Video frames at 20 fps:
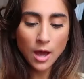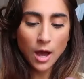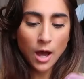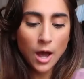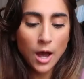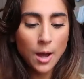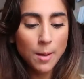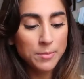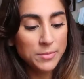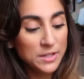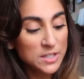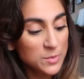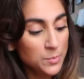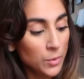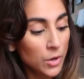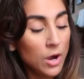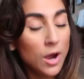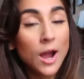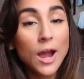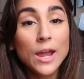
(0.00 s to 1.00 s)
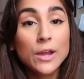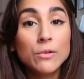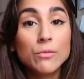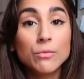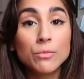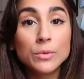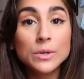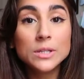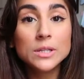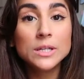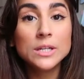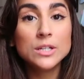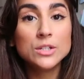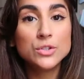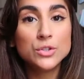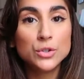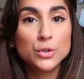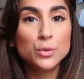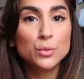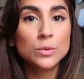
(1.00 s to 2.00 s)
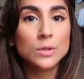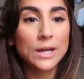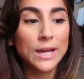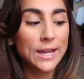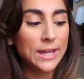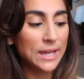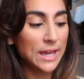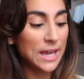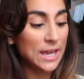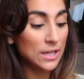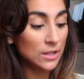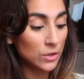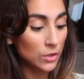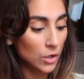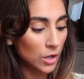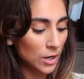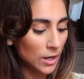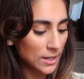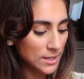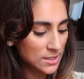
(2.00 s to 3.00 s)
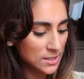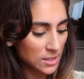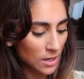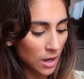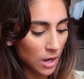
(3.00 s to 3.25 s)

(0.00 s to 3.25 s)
Um, this bra I really do like a lot.